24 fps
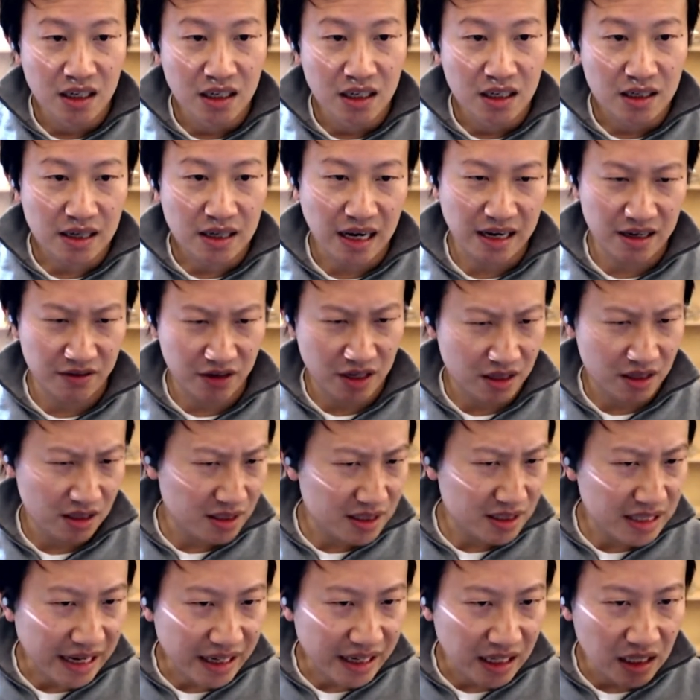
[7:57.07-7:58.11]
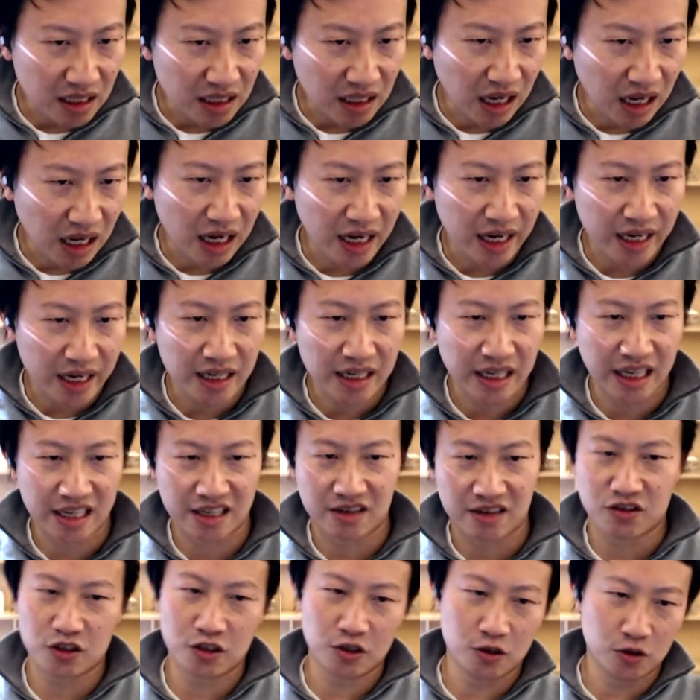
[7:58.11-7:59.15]
kind of on the second line, it gives
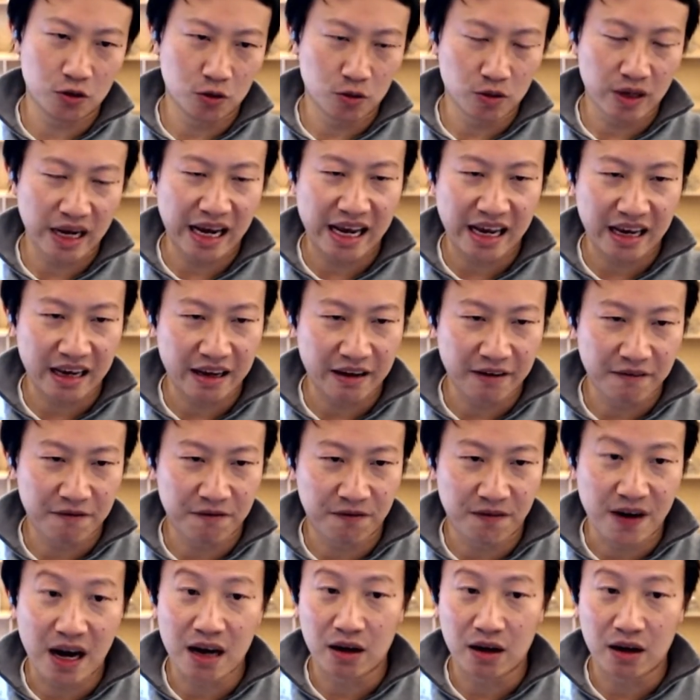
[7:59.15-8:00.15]
you a file